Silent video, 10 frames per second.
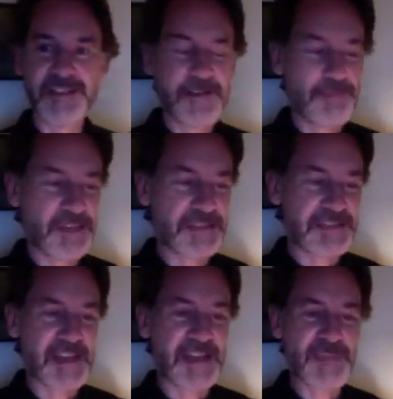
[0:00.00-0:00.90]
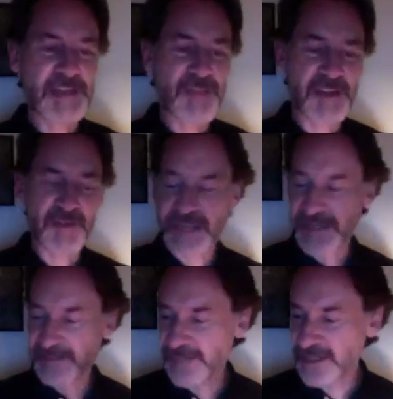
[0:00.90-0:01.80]
But I made my own
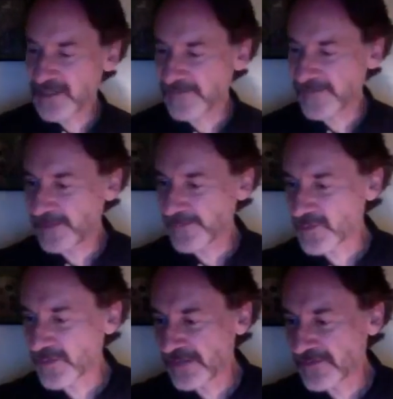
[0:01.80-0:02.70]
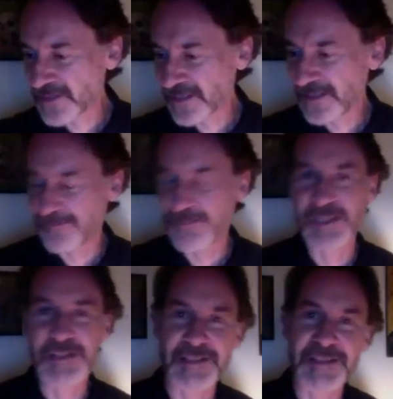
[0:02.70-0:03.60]
animation films when I was a kid
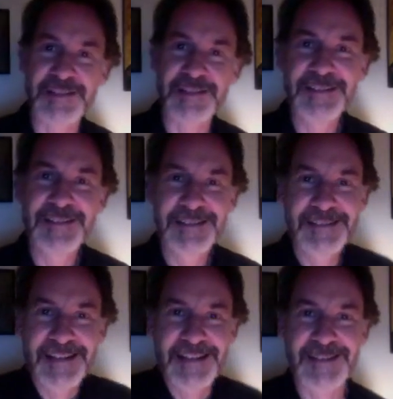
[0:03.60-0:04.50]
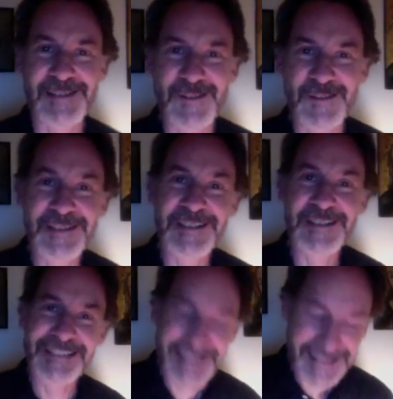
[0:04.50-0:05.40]
because that's the sort of thing
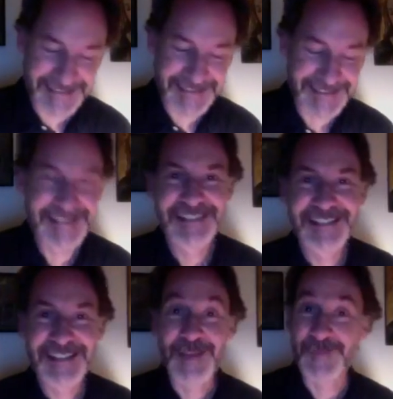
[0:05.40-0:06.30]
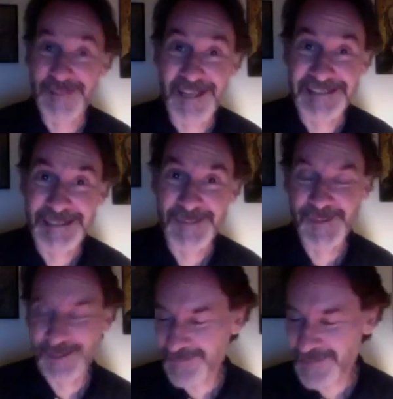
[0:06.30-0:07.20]
you did. If you like these
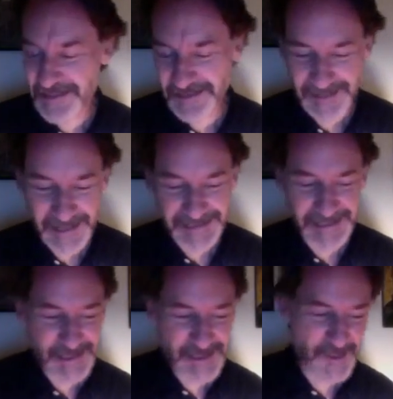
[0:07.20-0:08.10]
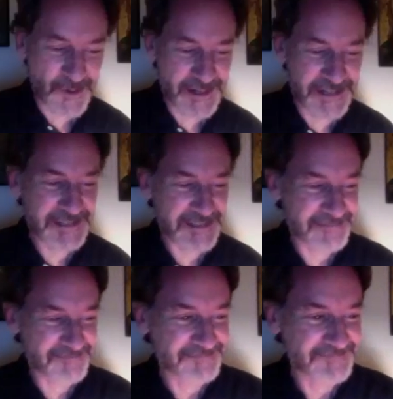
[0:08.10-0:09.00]
films and you like these stories and
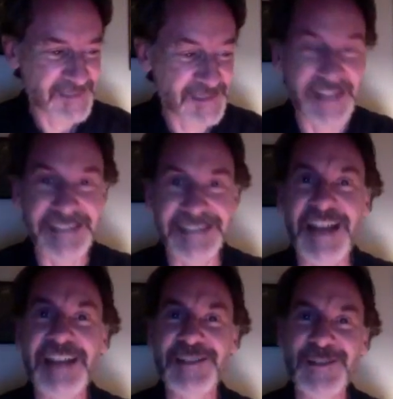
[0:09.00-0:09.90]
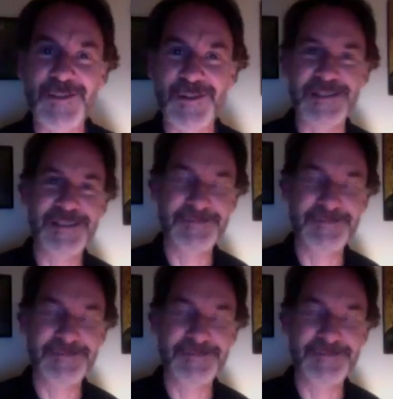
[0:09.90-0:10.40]
you like dinosaurs.